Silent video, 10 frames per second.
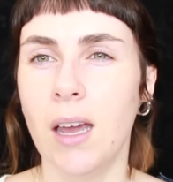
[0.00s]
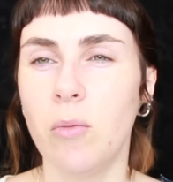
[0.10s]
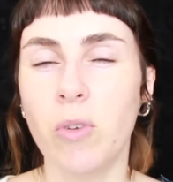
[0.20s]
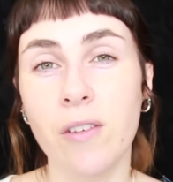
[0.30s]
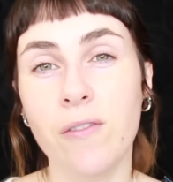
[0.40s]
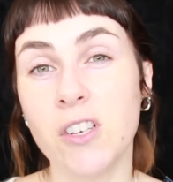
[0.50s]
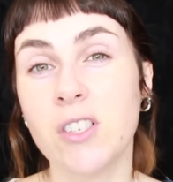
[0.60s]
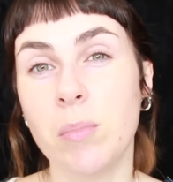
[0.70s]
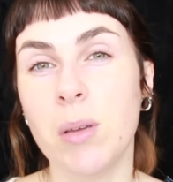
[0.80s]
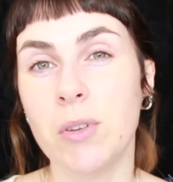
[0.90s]
And when I
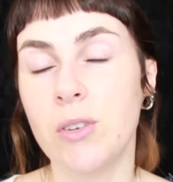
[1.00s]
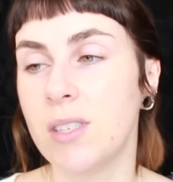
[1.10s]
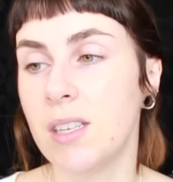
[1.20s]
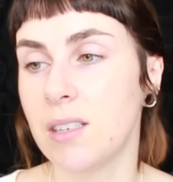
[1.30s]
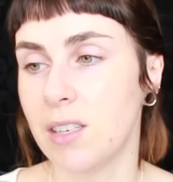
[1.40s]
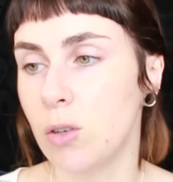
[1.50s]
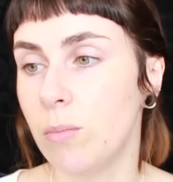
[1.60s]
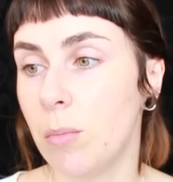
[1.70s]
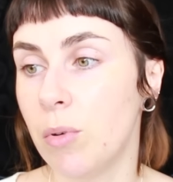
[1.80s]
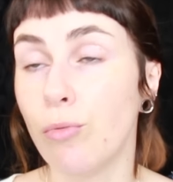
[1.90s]
first saw people using these, I
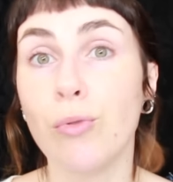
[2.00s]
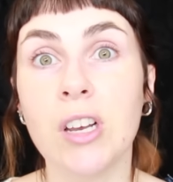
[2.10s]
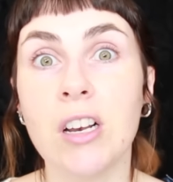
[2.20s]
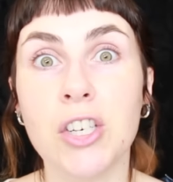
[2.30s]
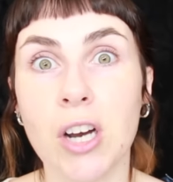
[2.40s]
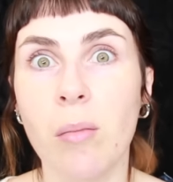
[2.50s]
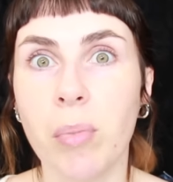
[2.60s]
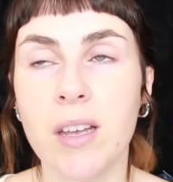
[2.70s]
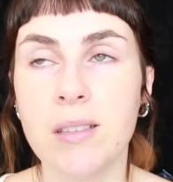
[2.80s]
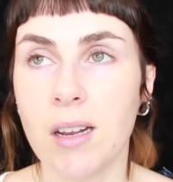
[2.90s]
assumed they'd be really
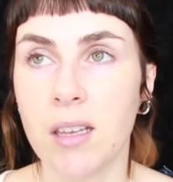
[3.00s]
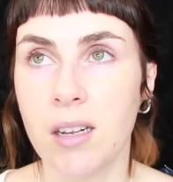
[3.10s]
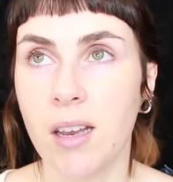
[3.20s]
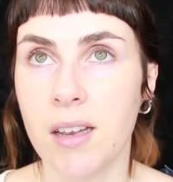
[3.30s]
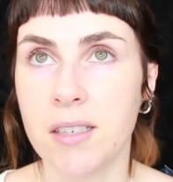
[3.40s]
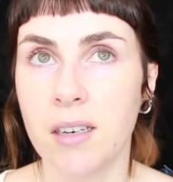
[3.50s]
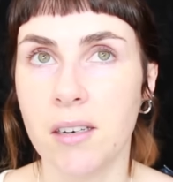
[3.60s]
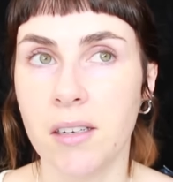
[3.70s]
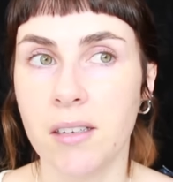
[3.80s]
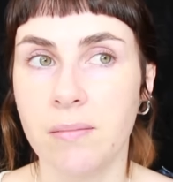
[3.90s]
sharp blades like you'd get
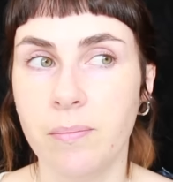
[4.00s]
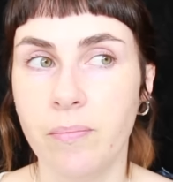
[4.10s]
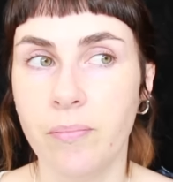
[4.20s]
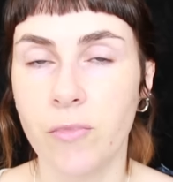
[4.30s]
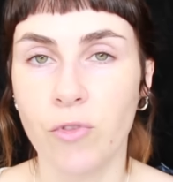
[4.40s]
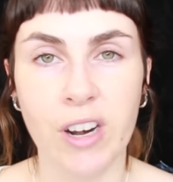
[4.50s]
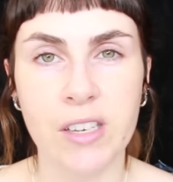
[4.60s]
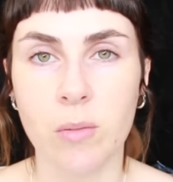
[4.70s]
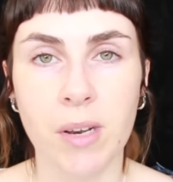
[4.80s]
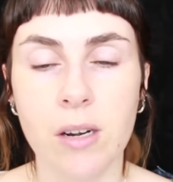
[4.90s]
in a
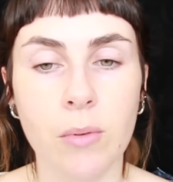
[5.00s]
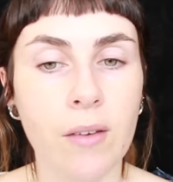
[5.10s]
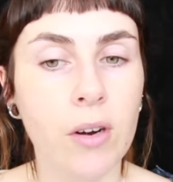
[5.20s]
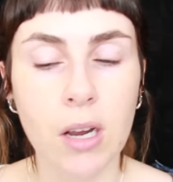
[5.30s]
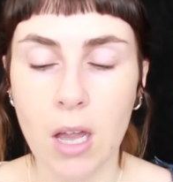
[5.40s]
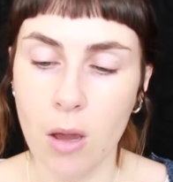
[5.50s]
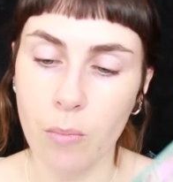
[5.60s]
razor blade or whatever.